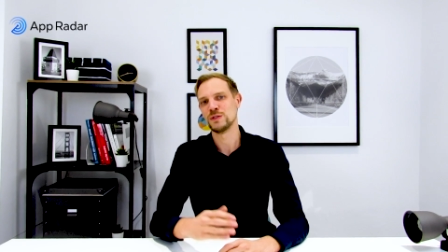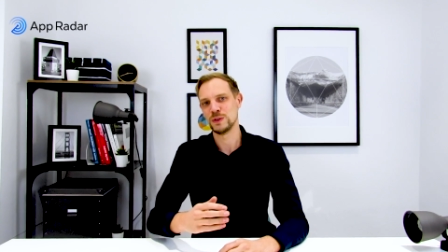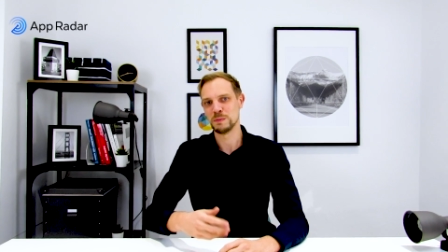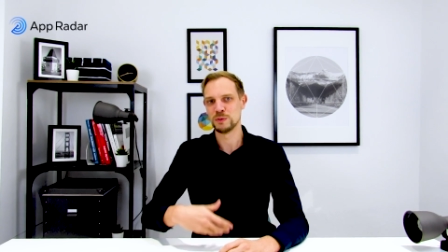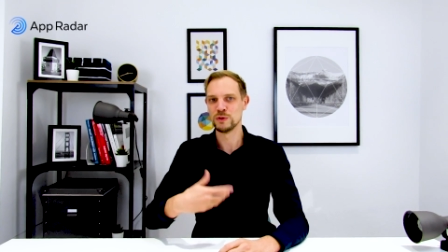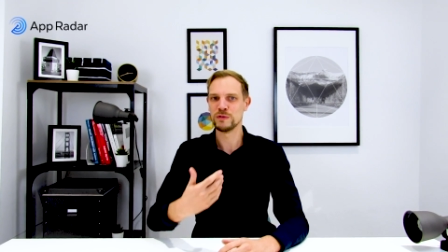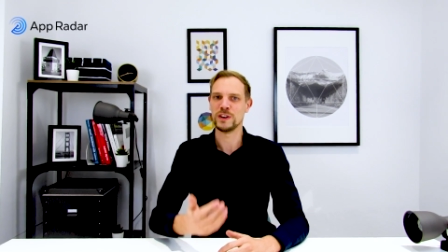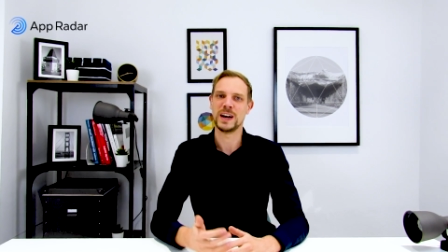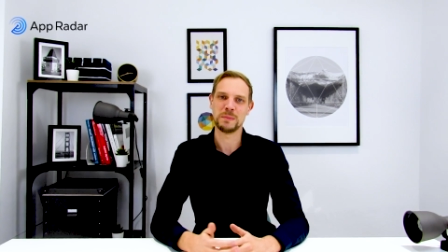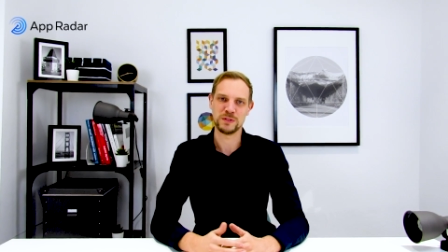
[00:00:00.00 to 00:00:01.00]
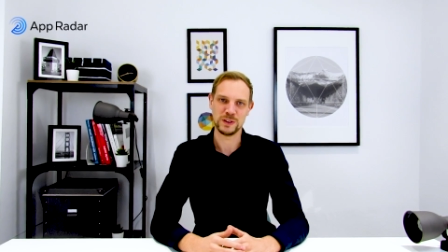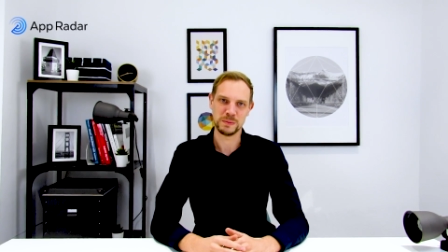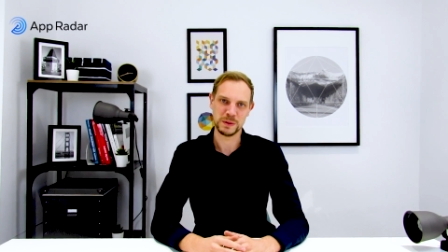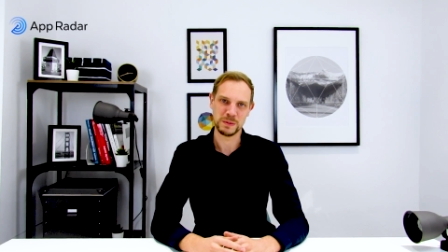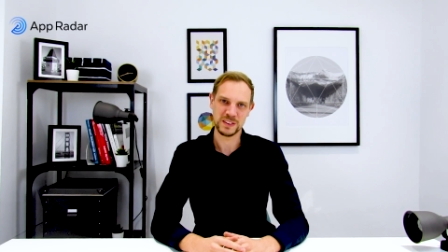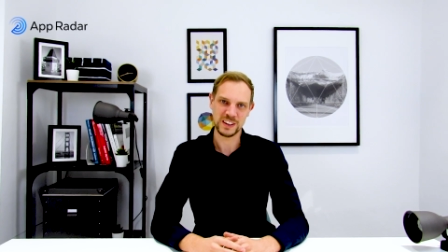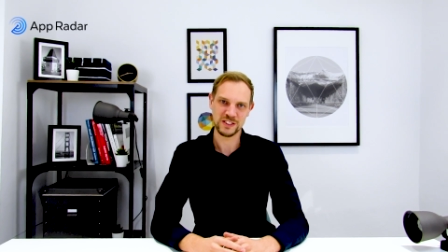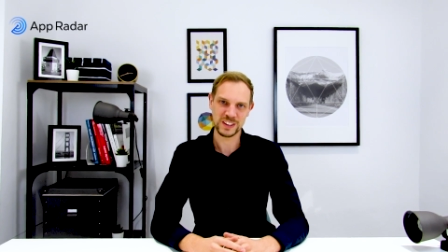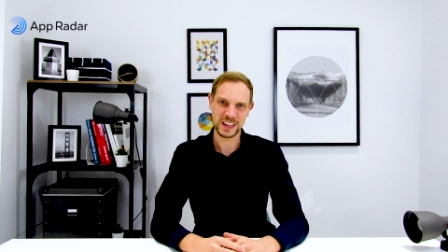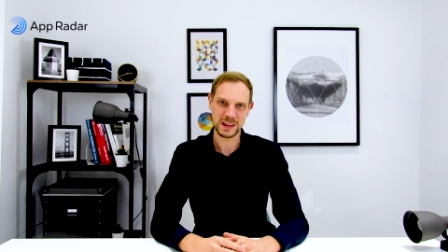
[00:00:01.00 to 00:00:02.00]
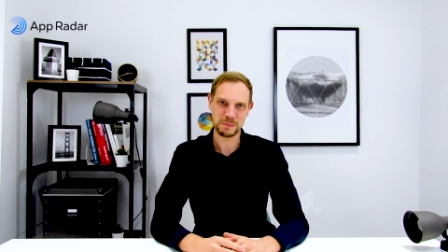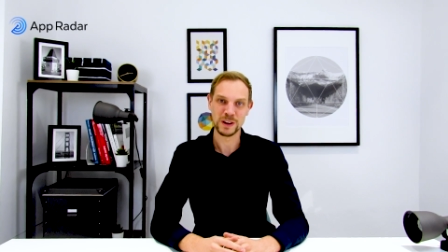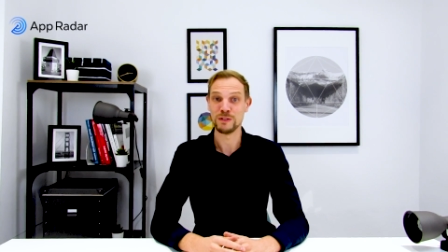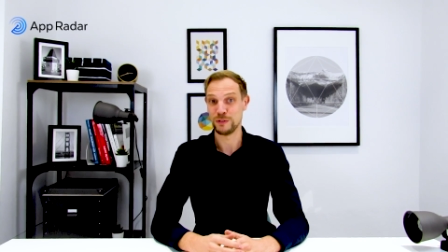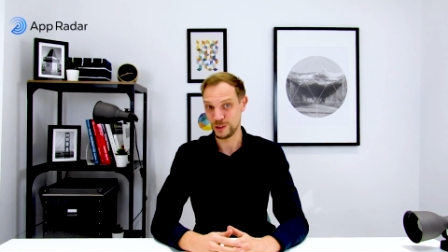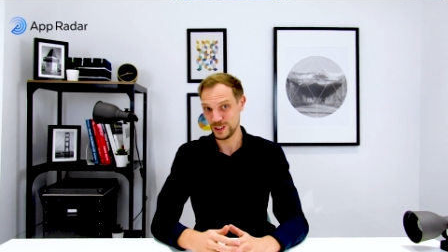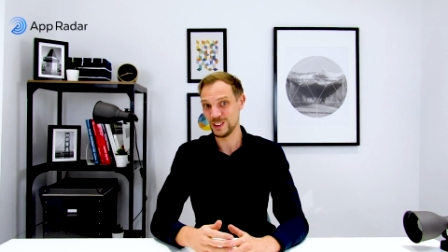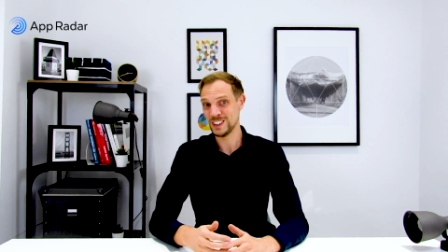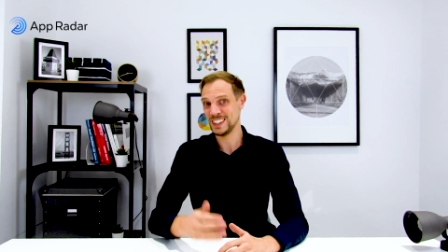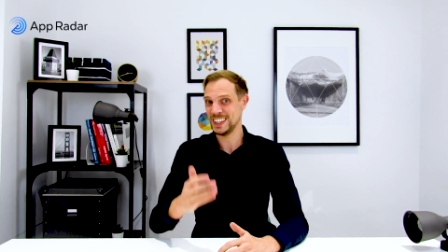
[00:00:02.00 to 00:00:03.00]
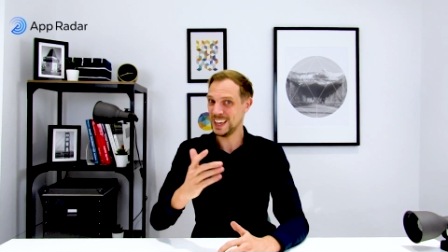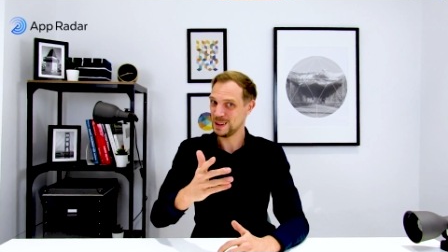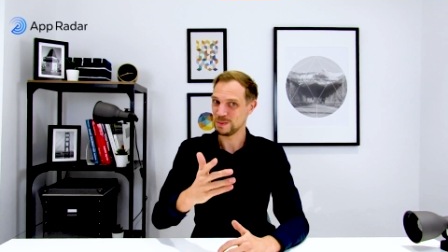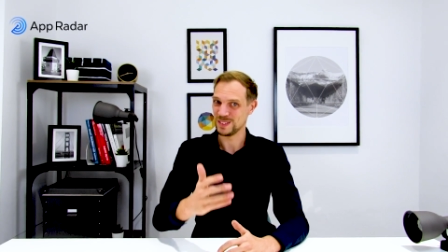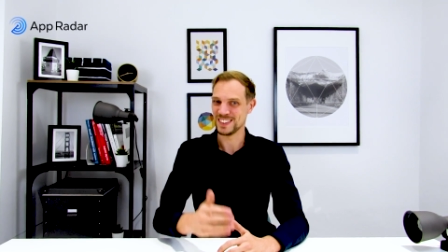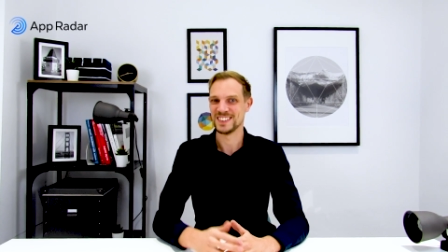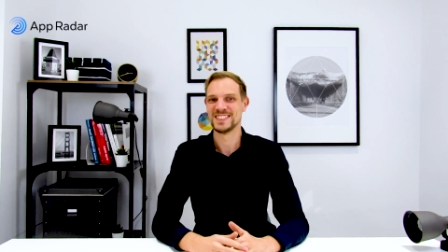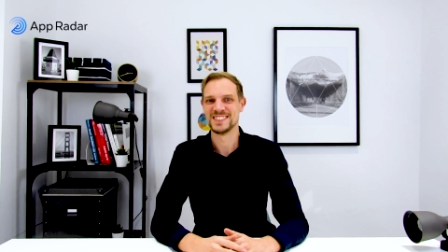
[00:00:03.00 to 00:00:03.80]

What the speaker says: to improve your App Store optimization game for your games.